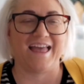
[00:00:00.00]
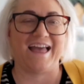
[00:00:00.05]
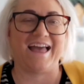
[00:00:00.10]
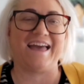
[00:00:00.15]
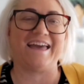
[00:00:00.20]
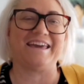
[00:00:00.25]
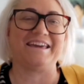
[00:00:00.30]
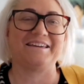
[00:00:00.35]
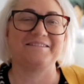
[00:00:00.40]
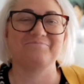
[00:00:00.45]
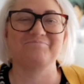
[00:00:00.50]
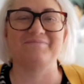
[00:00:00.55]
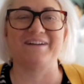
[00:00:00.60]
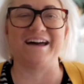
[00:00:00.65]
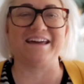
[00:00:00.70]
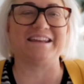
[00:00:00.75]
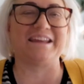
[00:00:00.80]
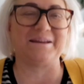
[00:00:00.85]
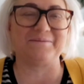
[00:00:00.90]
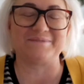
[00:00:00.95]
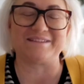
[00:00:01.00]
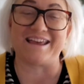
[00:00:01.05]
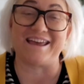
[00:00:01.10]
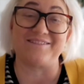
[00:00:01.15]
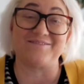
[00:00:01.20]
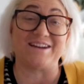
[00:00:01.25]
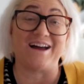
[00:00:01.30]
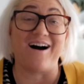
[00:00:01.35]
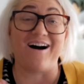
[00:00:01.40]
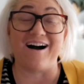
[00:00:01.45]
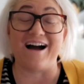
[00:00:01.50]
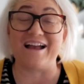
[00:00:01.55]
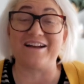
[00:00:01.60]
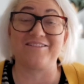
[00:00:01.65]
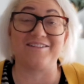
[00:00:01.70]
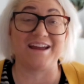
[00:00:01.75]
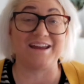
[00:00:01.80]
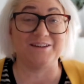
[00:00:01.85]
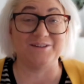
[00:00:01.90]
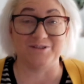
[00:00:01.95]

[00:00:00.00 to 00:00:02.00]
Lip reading: Hey, my name's Ev and I create